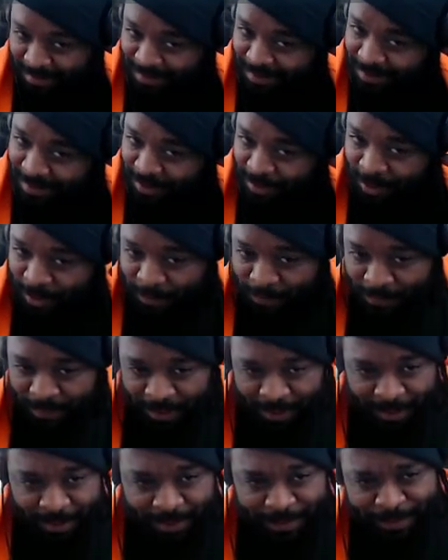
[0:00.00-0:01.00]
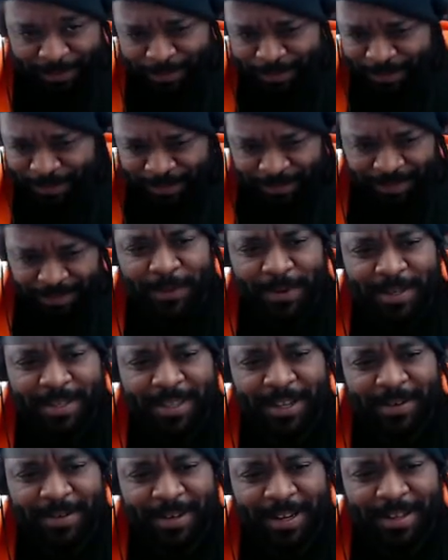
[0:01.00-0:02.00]
this whole video. And we
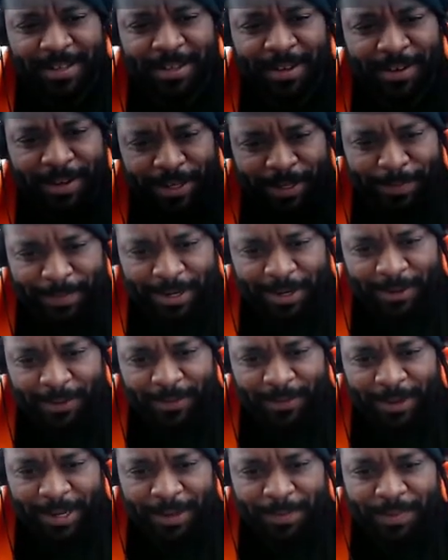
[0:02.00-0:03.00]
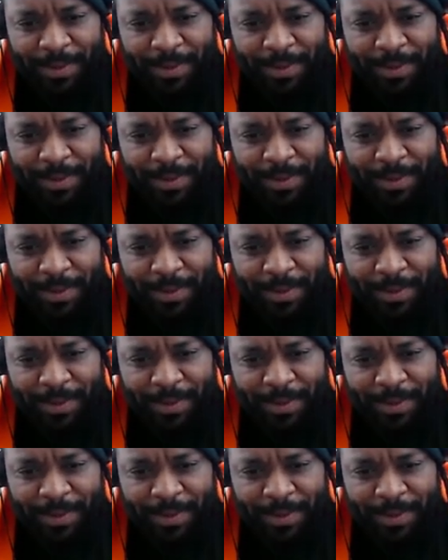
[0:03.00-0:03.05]
still not talking about why